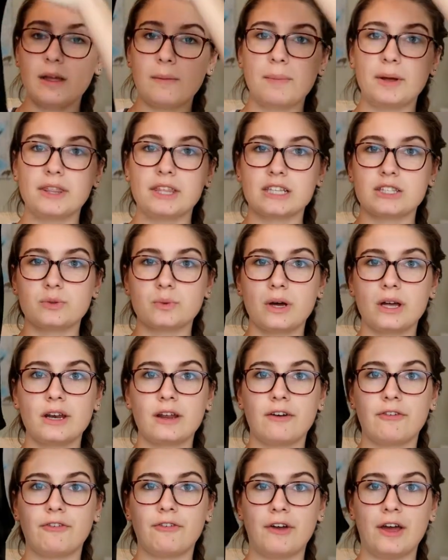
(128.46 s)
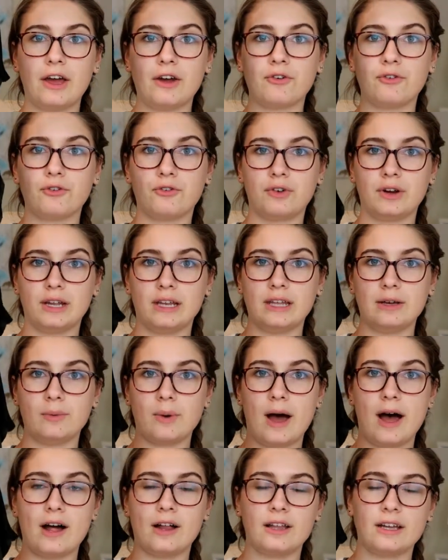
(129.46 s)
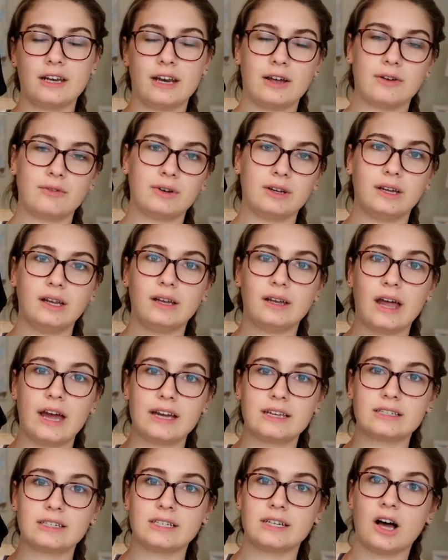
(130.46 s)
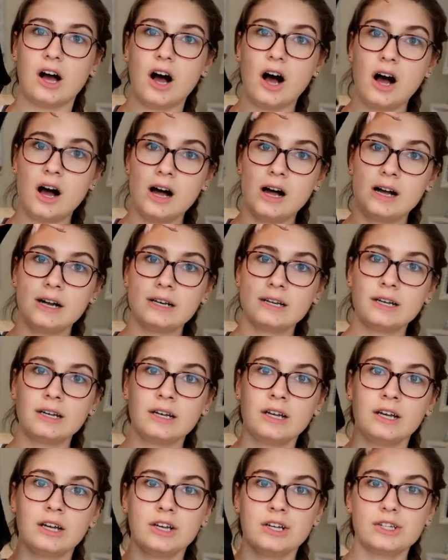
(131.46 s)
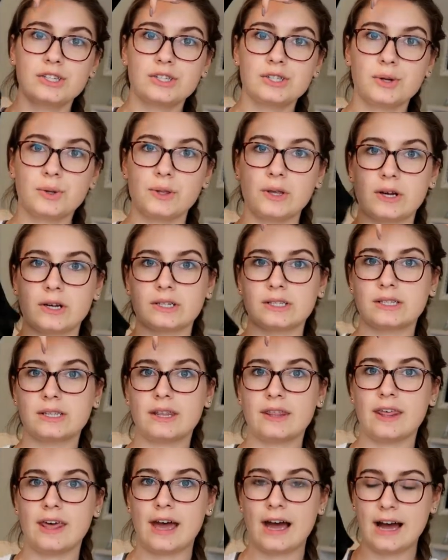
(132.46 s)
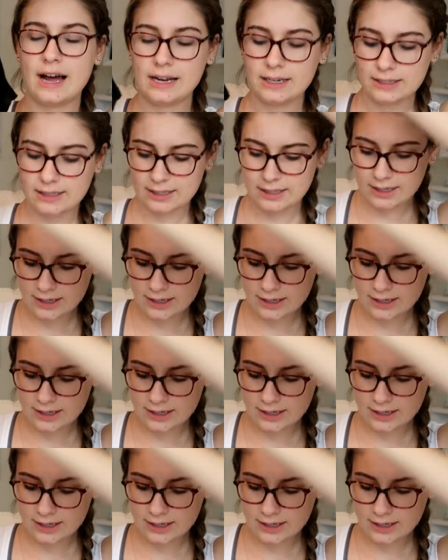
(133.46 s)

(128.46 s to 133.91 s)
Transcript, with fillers: But this one fit really well, and I really liked it on, so there's that.